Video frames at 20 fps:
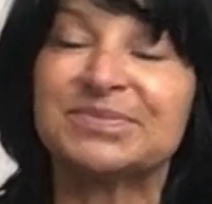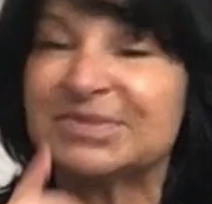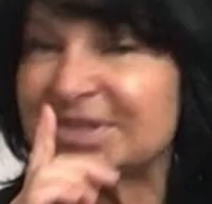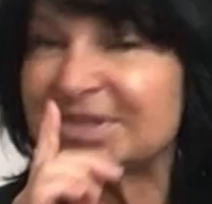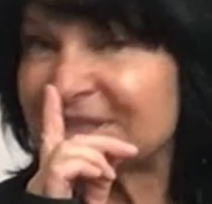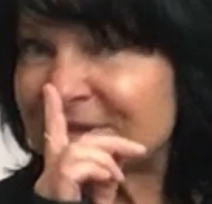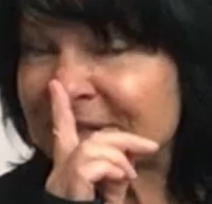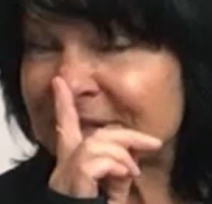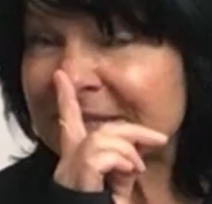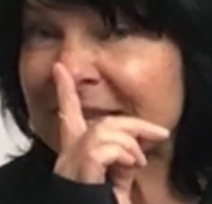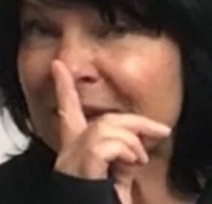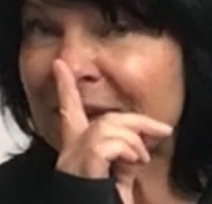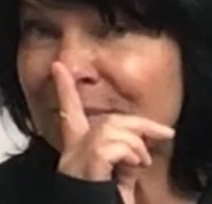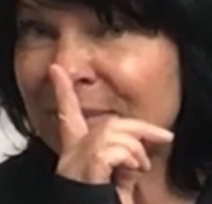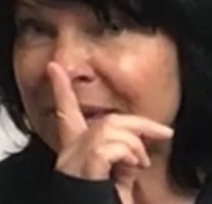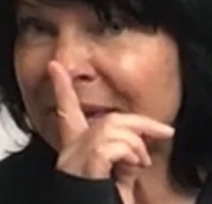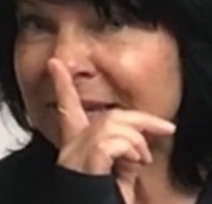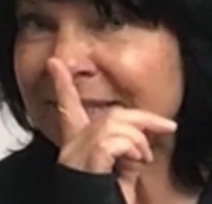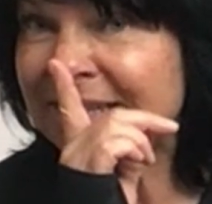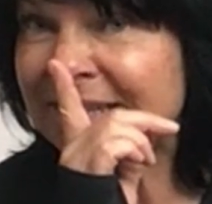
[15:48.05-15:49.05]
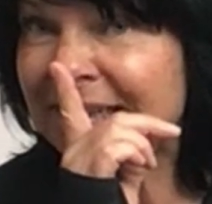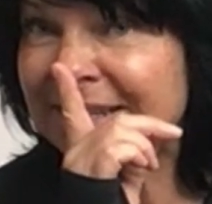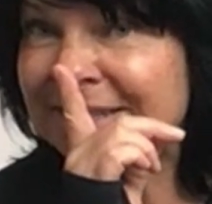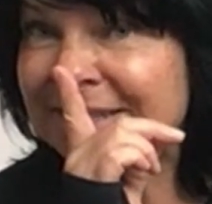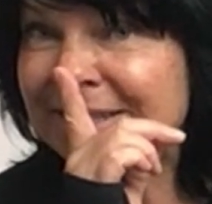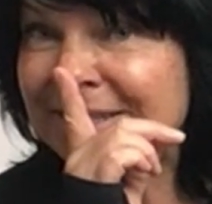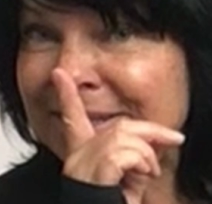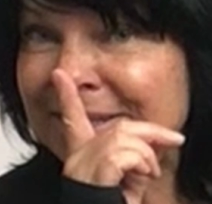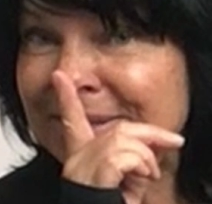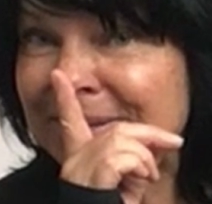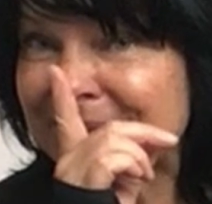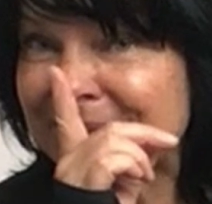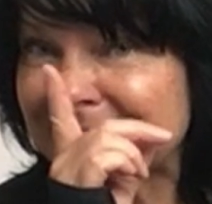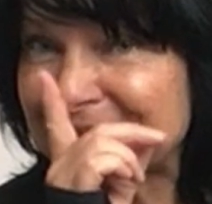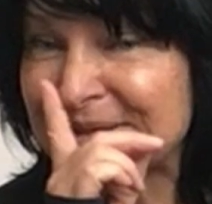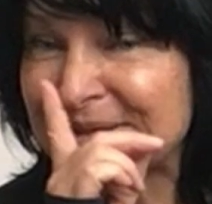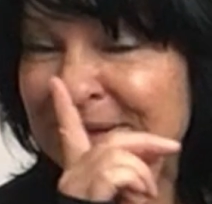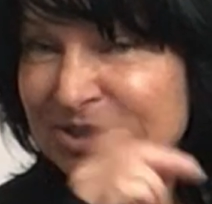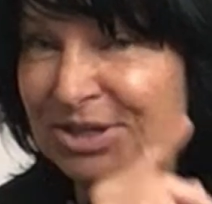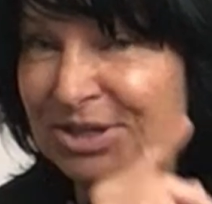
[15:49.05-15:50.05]
So does that make sense?
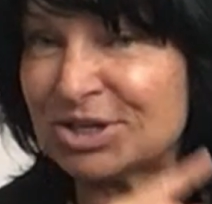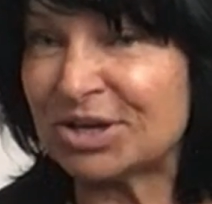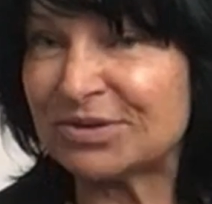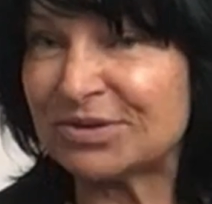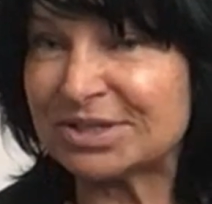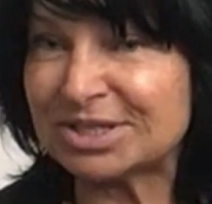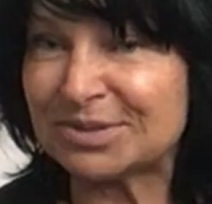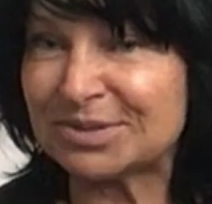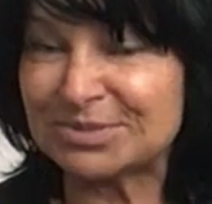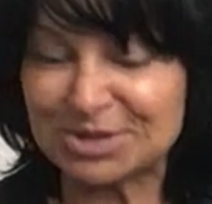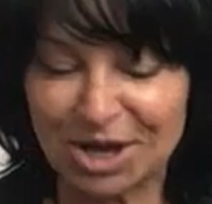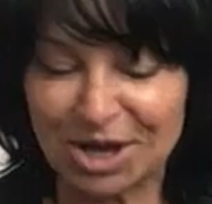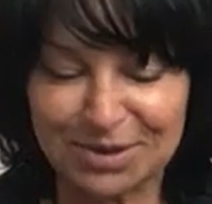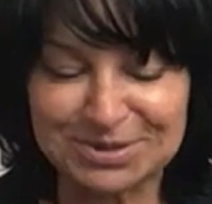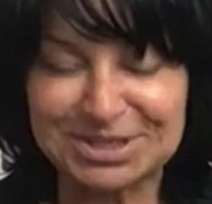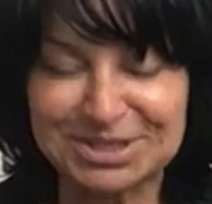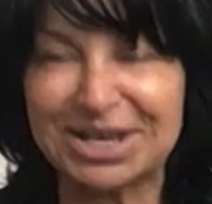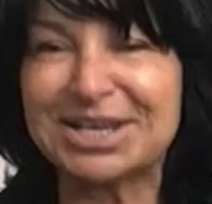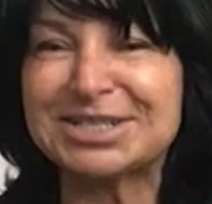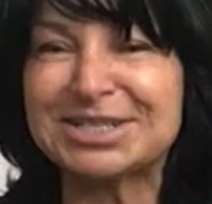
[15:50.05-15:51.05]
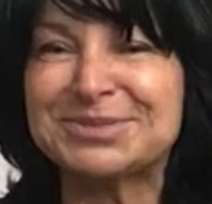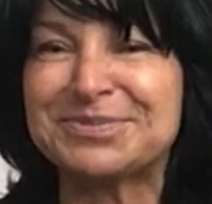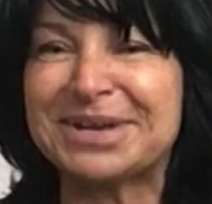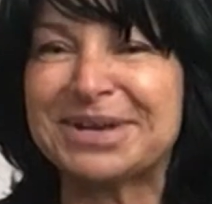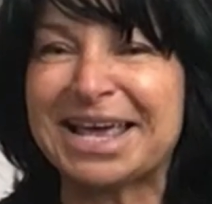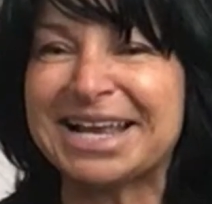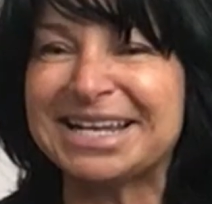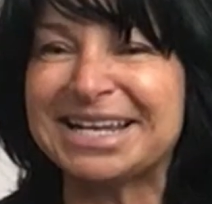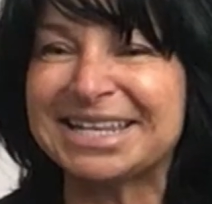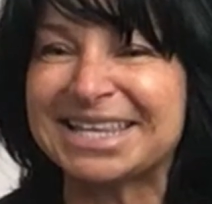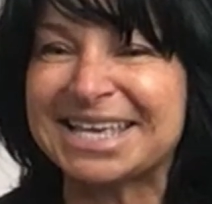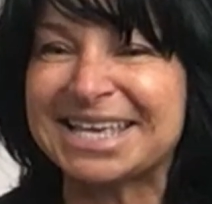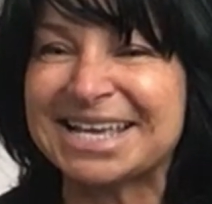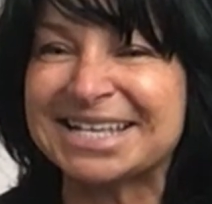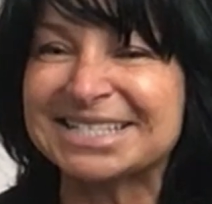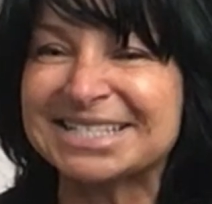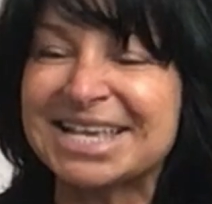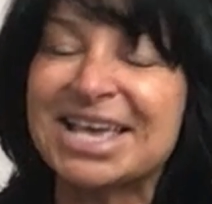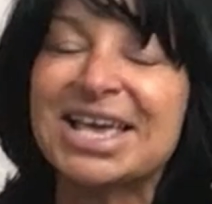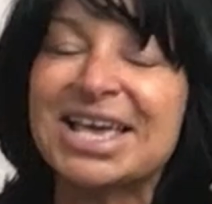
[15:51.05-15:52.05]
Because I know that sometimes I explain
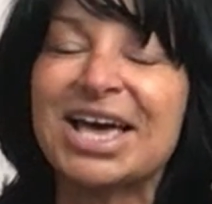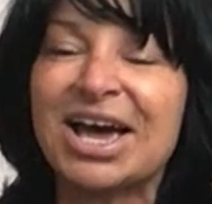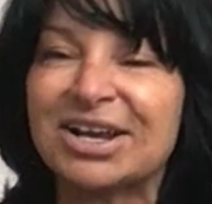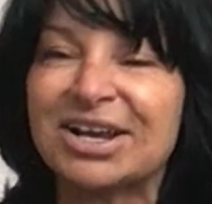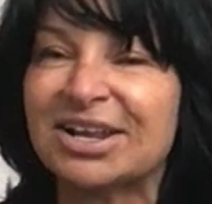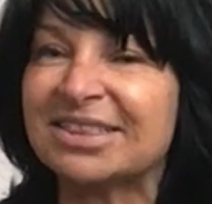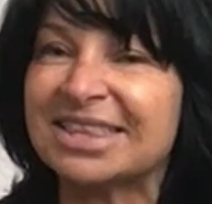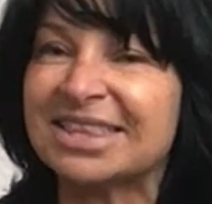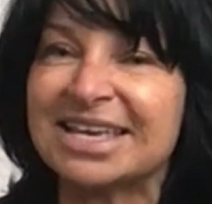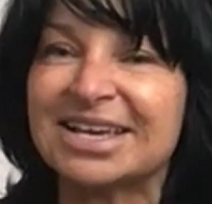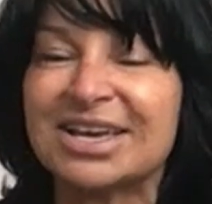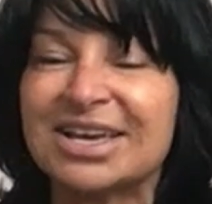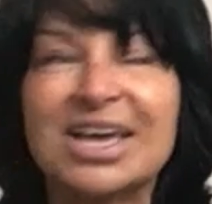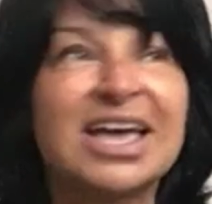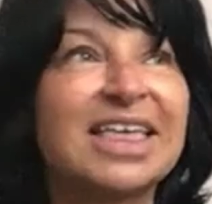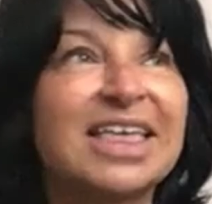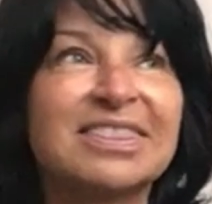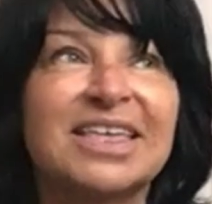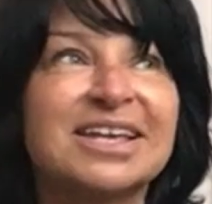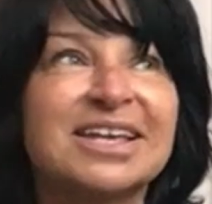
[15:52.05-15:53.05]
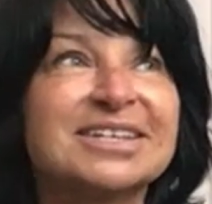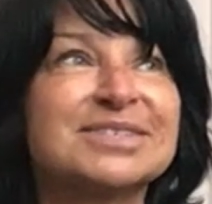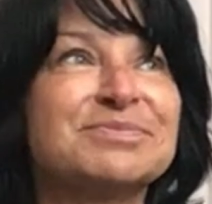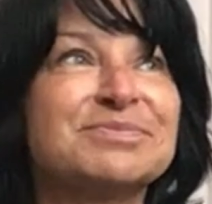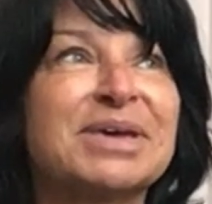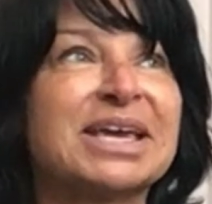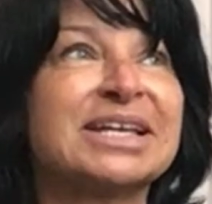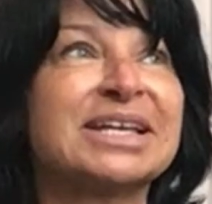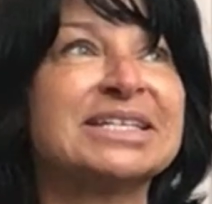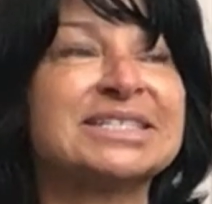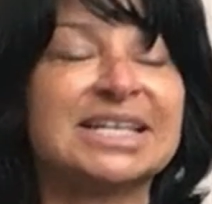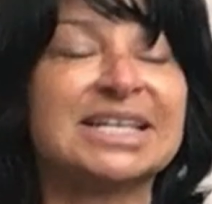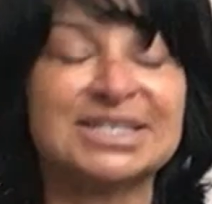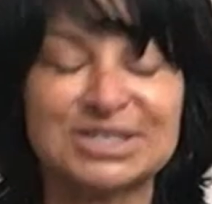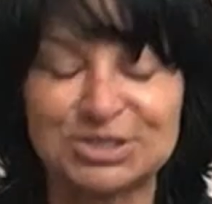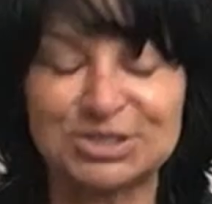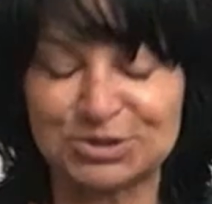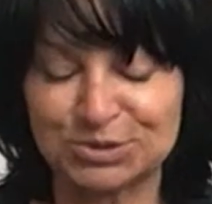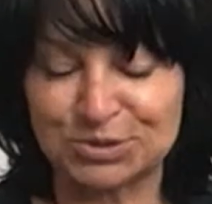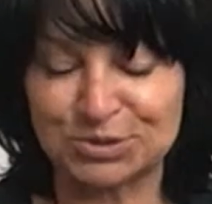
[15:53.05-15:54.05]
things and I think that doesn't make any
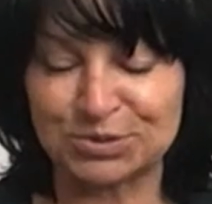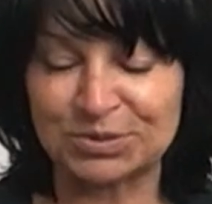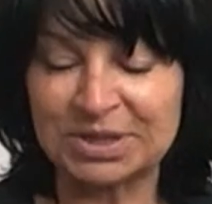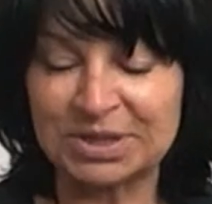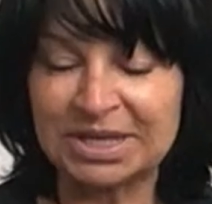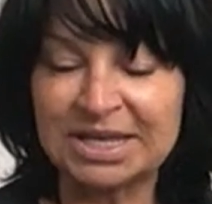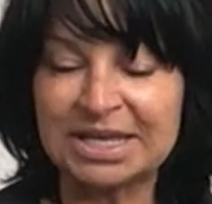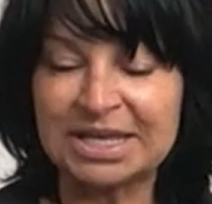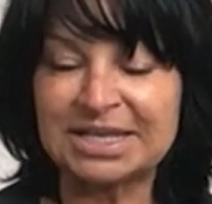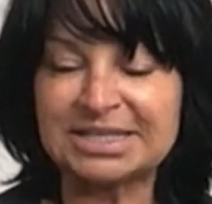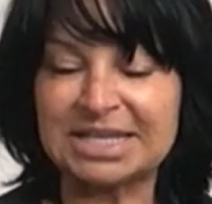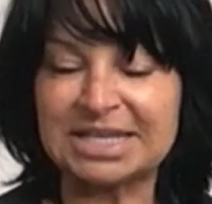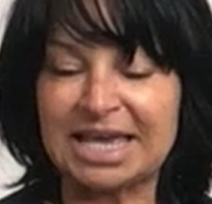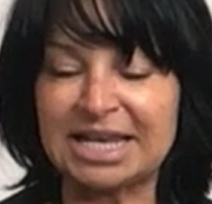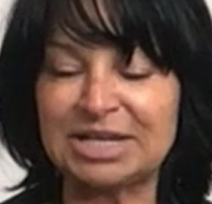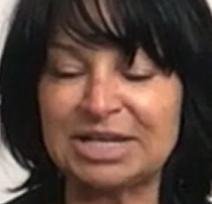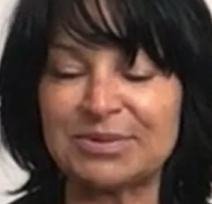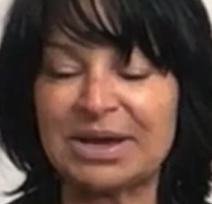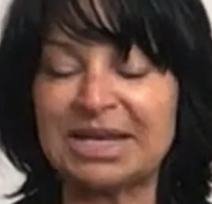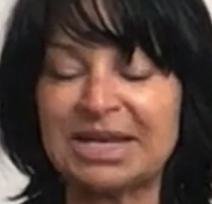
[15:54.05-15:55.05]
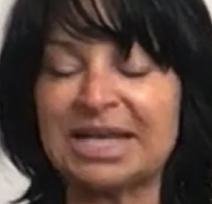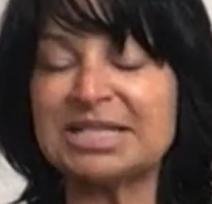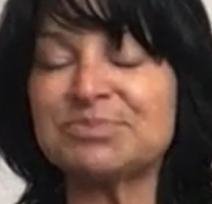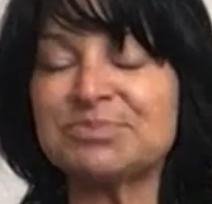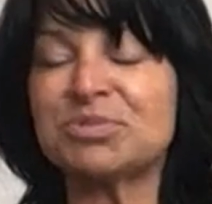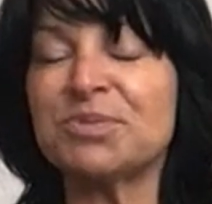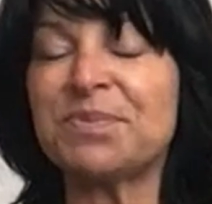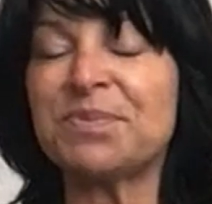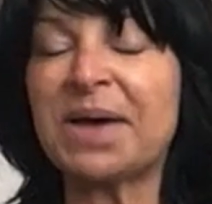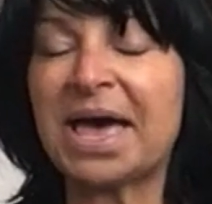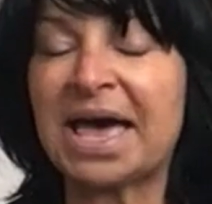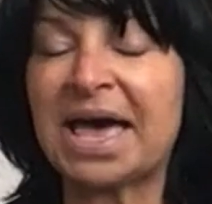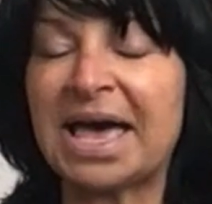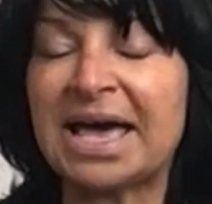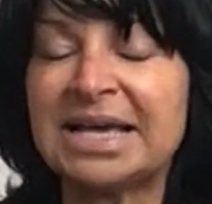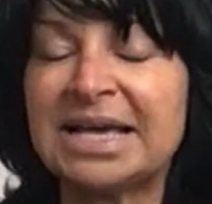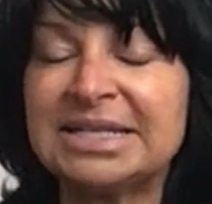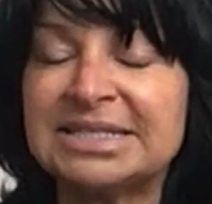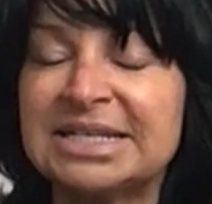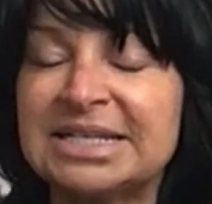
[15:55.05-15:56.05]
sense at all. So anyway, let's
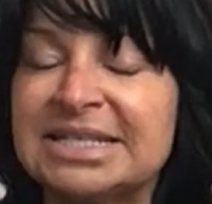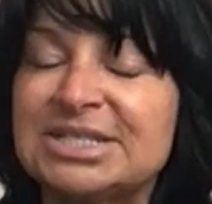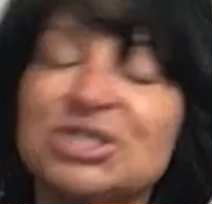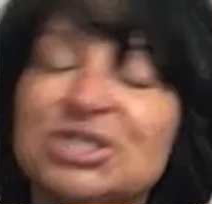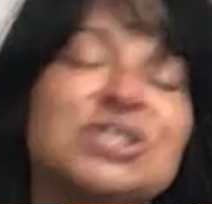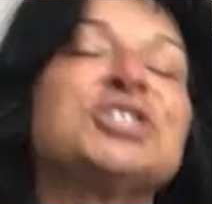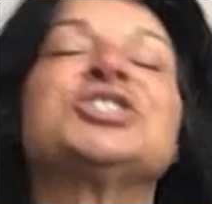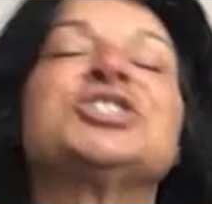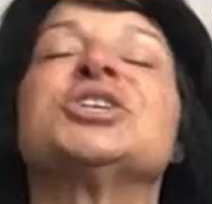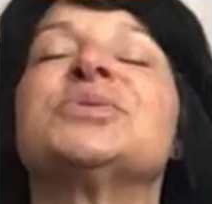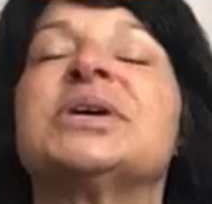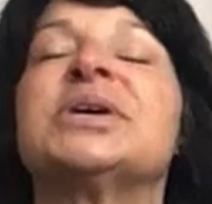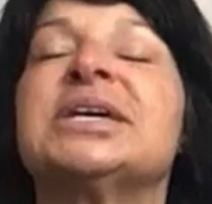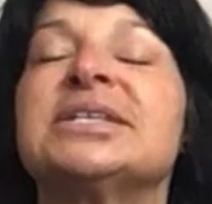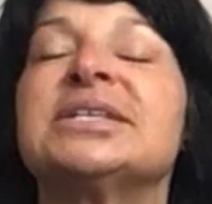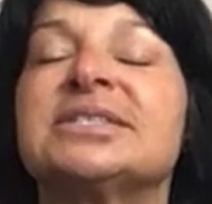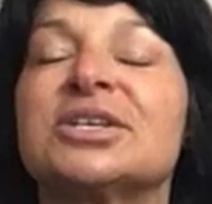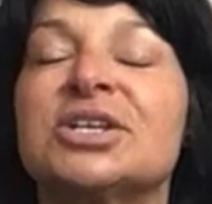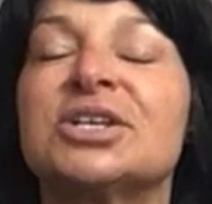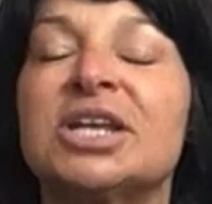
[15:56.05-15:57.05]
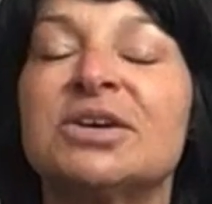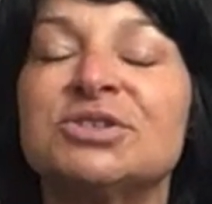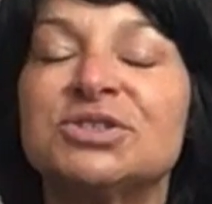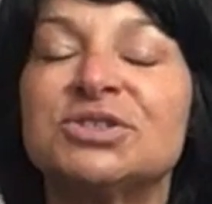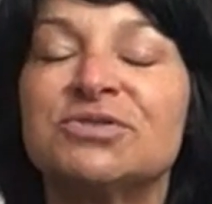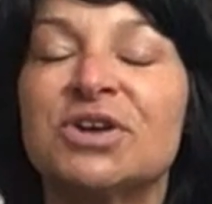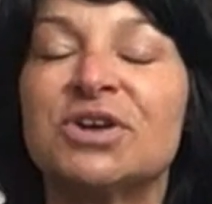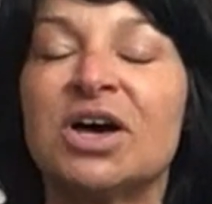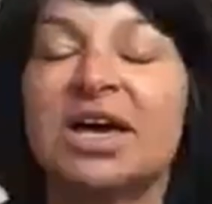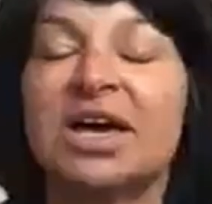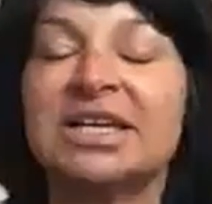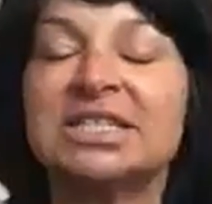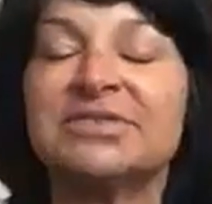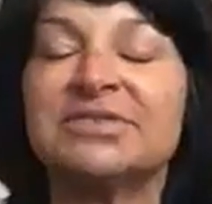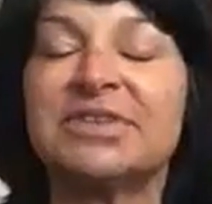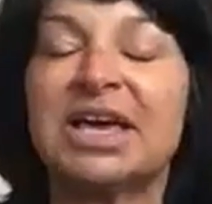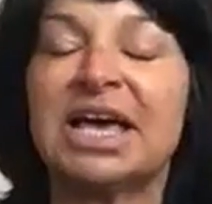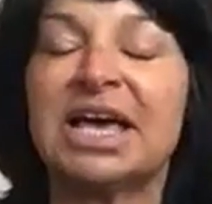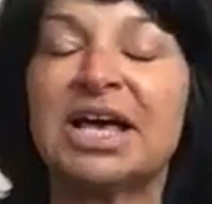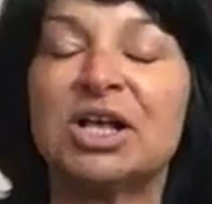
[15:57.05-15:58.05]
prepare. So let's just do it. So close your eyes if
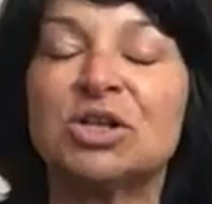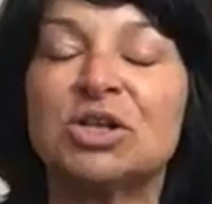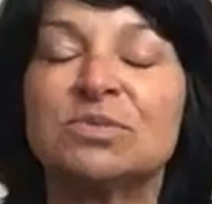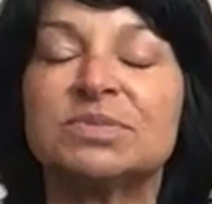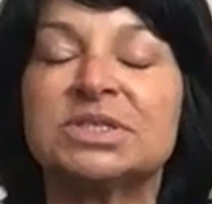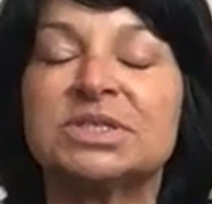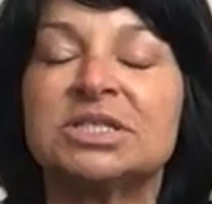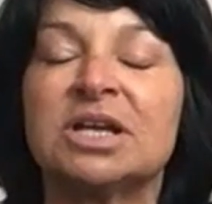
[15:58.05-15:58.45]
it helps.